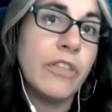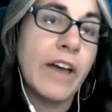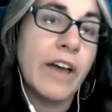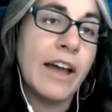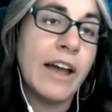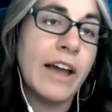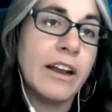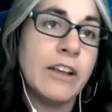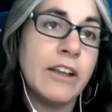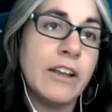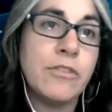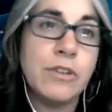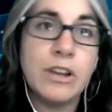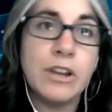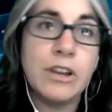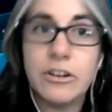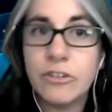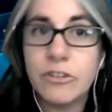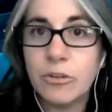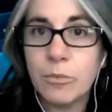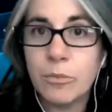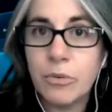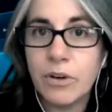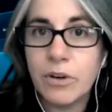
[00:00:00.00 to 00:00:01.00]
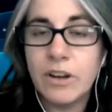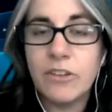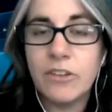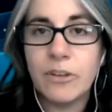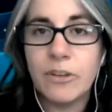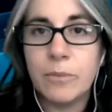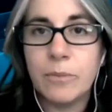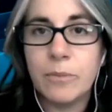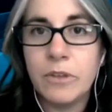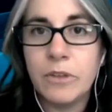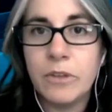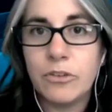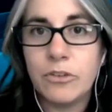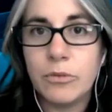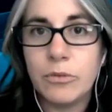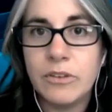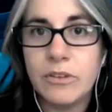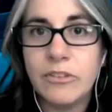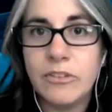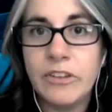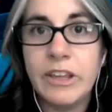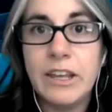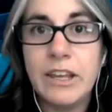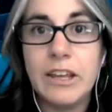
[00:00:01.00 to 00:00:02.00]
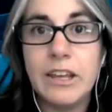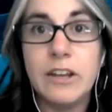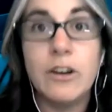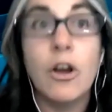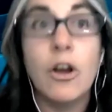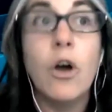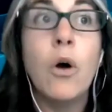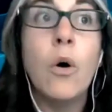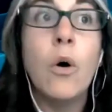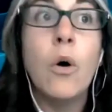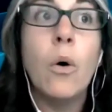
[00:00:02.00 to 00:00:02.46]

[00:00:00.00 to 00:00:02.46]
that if you needed to bring something to a dean,